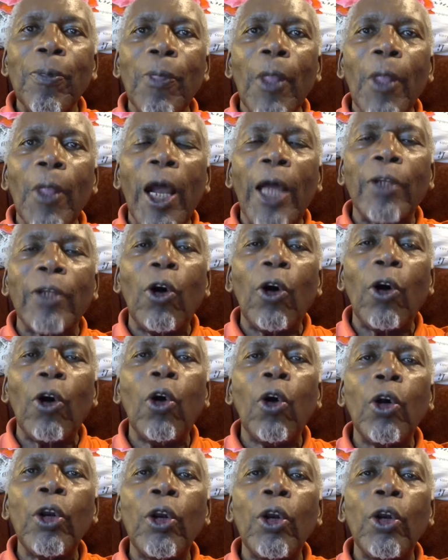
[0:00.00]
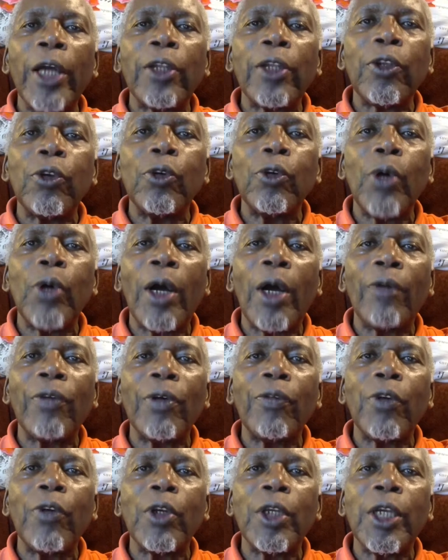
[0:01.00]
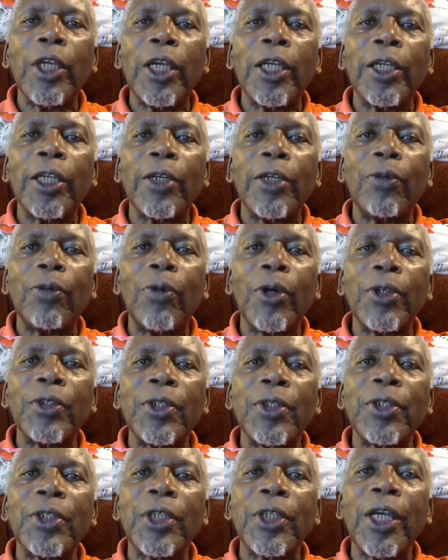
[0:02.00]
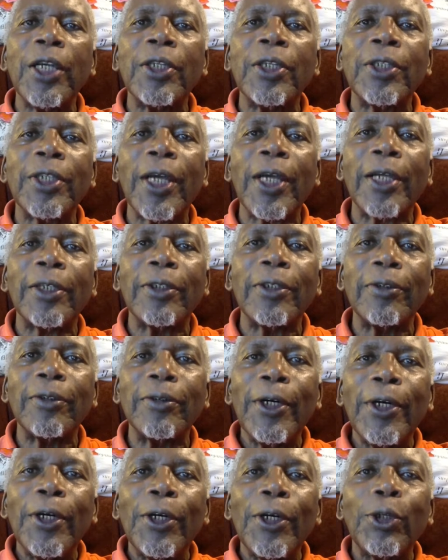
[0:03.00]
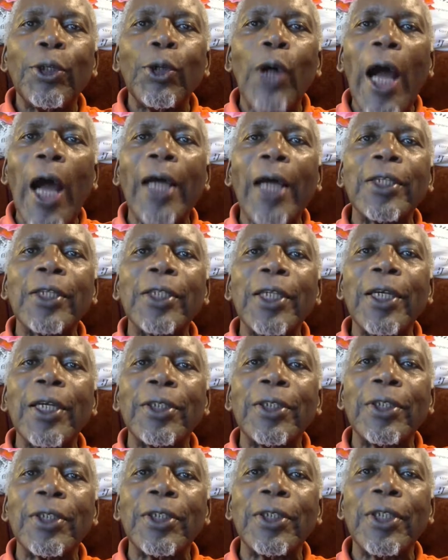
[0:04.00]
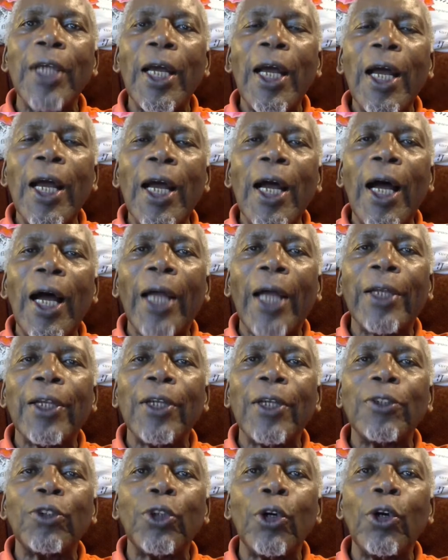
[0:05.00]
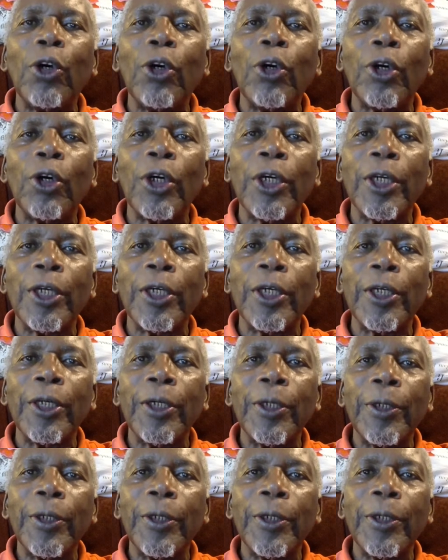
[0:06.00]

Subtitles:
And all that you have ever needed was the skill set to access and enjoy.